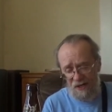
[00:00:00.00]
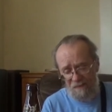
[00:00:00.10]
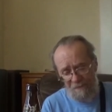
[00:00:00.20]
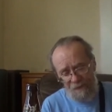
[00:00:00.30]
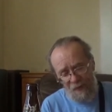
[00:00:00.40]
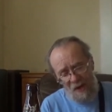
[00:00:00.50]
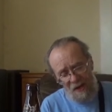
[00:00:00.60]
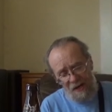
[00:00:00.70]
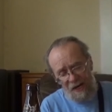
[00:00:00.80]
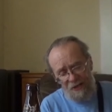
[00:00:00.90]
The uh,
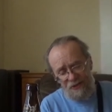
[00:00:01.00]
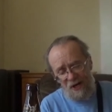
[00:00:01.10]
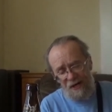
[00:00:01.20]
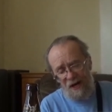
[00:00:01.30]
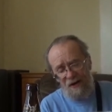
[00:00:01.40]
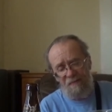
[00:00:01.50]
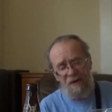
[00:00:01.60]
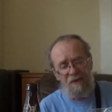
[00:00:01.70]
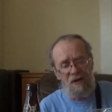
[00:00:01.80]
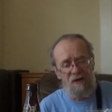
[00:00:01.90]
head's gone down to
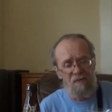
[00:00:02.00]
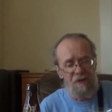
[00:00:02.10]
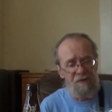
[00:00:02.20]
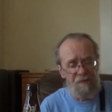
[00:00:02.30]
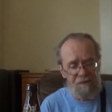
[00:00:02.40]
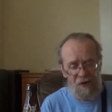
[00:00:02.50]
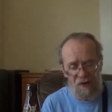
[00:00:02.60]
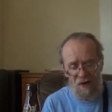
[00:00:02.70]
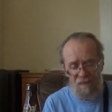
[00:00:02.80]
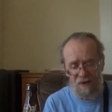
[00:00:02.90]
maybe a little bit of a
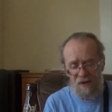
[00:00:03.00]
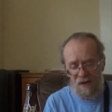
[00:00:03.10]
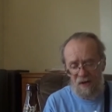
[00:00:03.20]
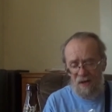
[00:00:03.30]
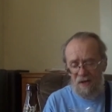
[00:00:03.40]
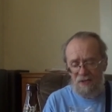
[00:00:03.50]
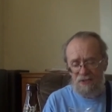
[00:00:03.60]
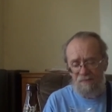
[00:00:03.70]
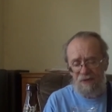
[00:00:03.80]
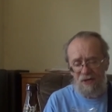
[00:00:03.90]
finger, but
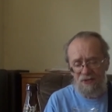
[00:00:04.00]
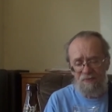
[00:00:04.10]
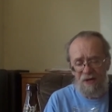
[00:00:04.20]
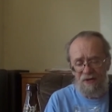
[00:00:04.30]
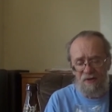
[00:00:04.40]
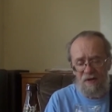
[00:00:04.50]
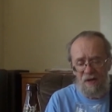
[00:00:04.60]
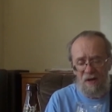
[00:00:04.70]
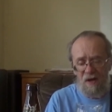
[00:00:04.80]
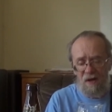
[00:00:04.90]
something tells me it
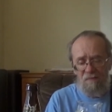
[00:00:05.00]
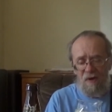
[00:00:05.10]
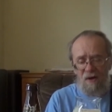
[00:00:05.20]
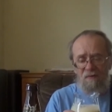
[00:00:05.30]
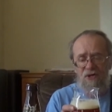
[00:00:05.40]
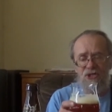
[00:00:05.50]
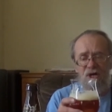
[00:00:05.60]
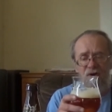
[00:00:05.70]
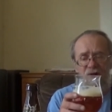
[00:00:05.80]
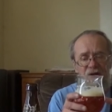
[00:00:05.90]
might
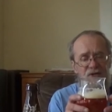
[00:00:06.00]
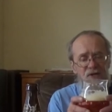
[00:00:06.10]
regenerate.